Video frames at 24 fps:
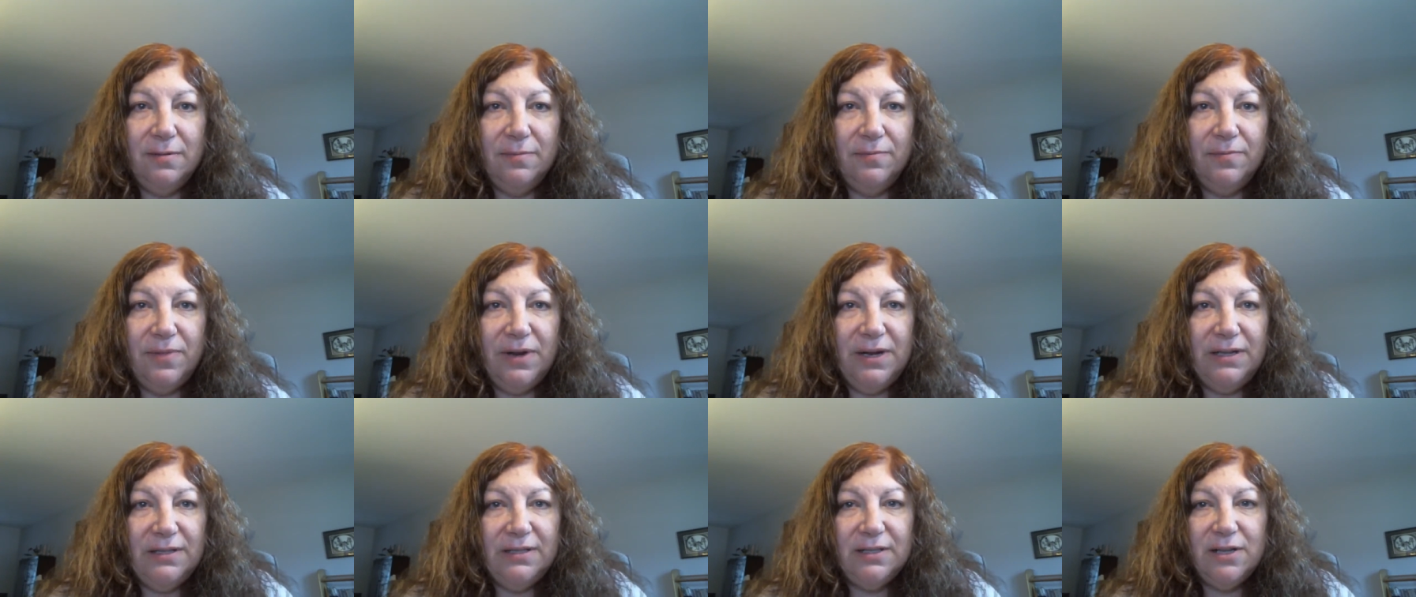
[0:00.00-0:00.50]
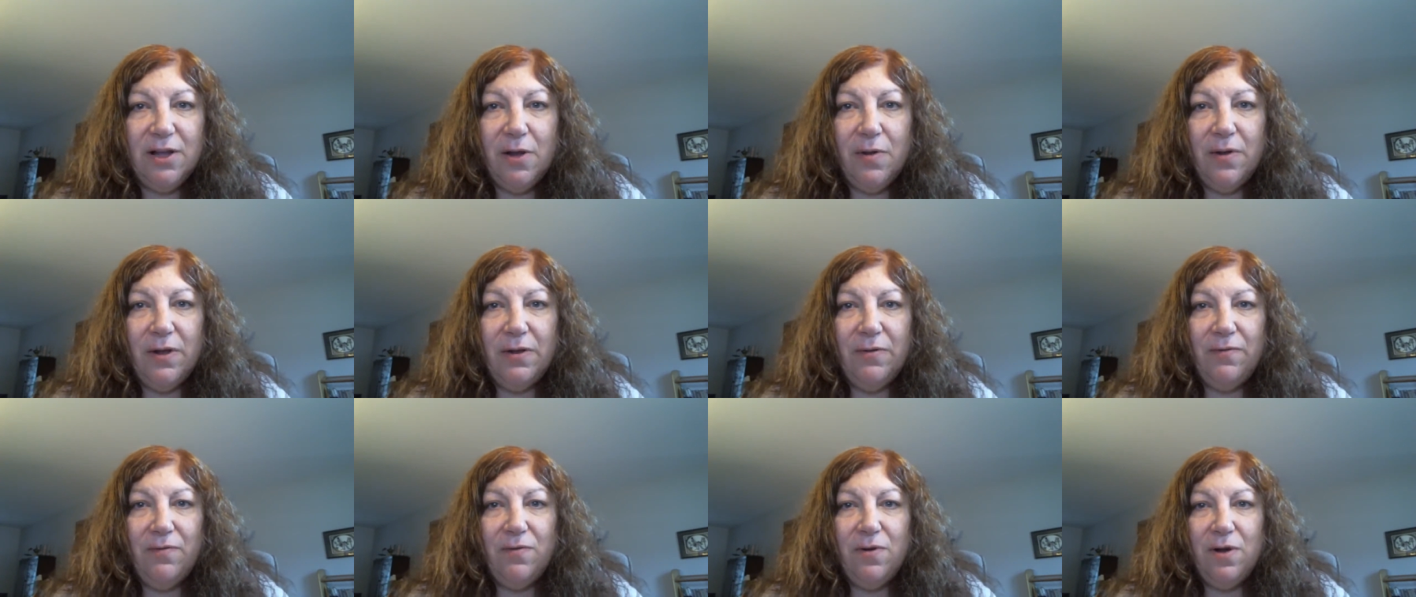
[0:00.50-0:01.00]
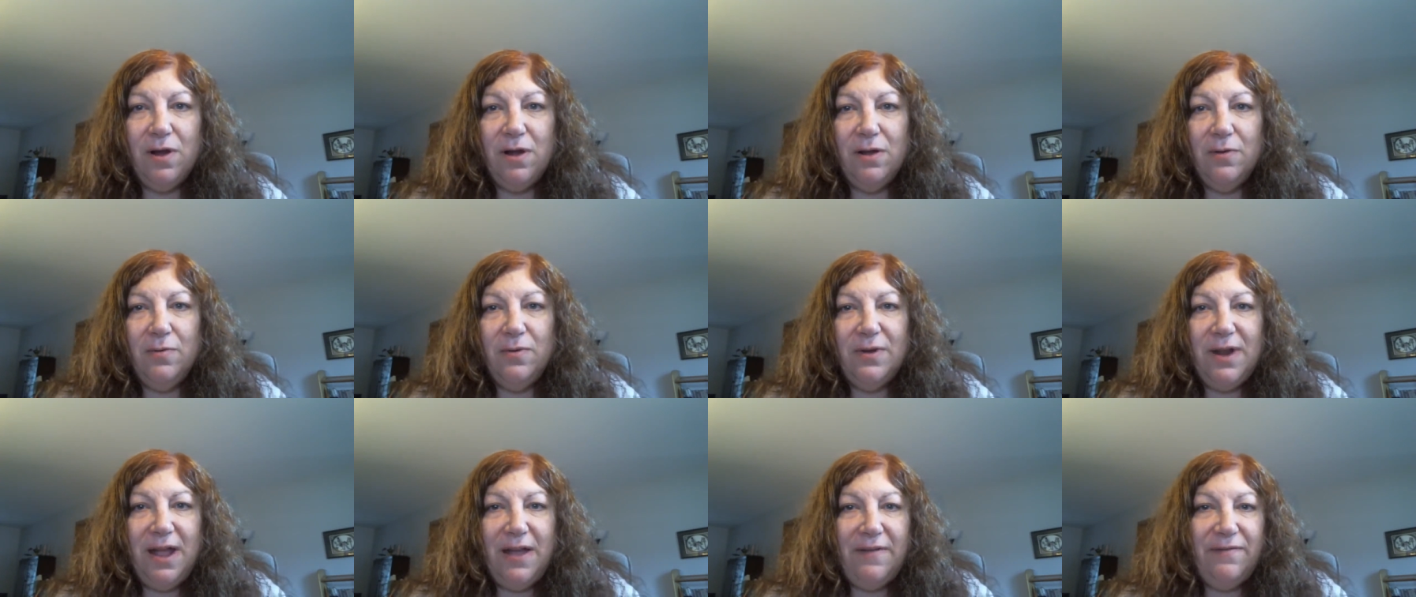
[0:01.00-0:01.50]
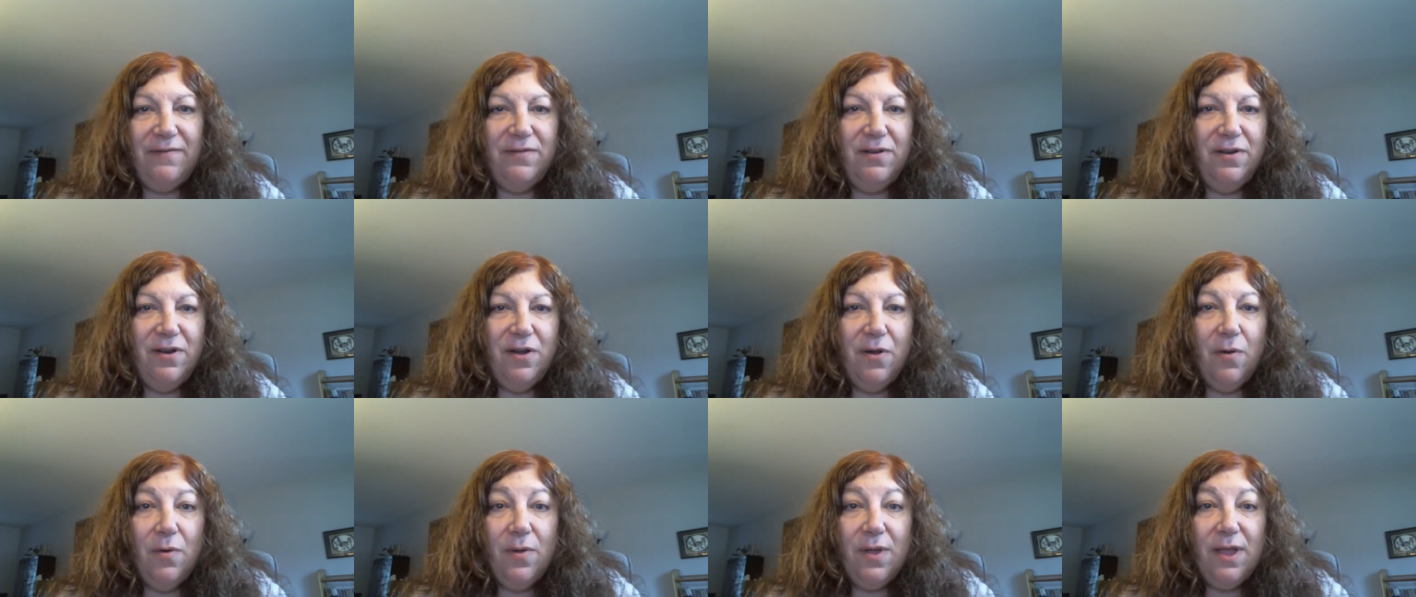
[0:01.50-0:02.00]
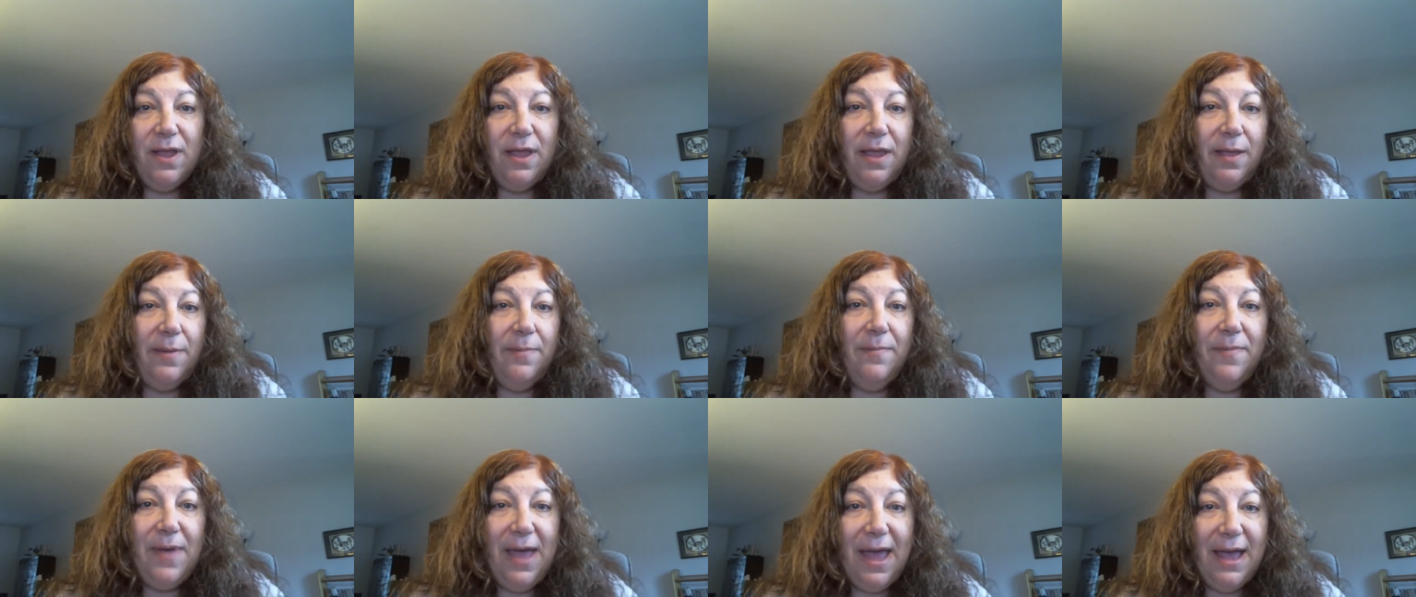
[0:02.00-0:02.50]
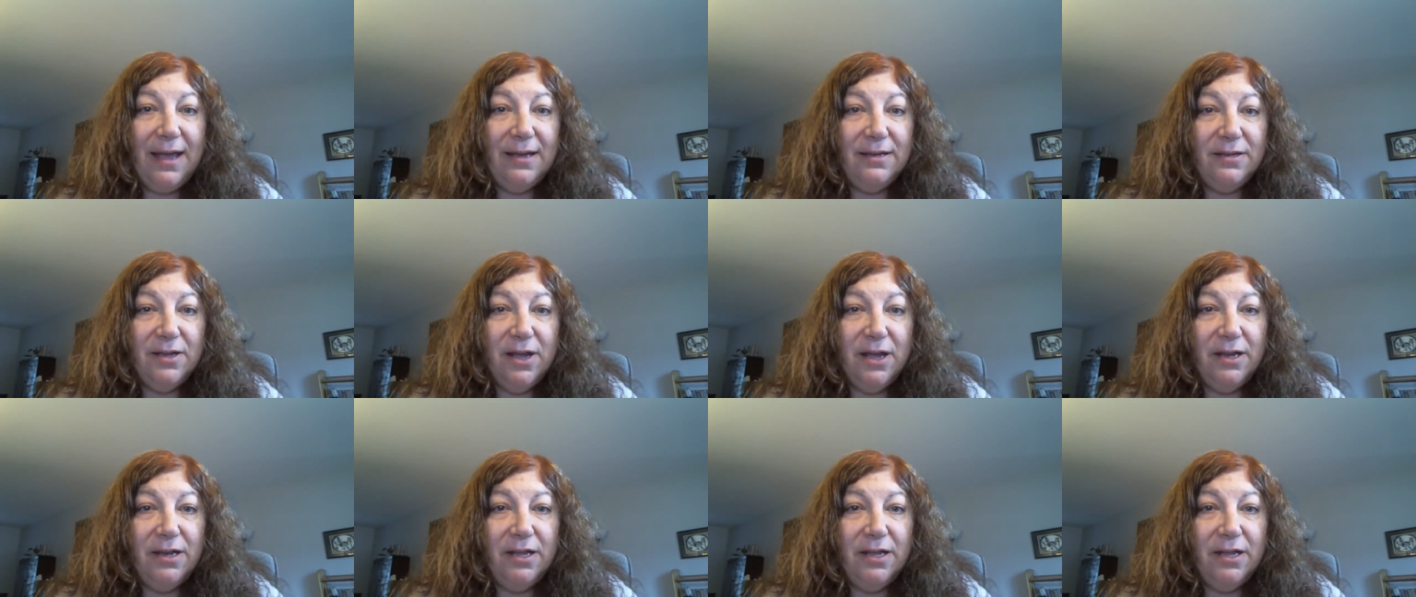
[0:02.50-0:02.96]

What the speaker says: but it's going wrong would have no impact on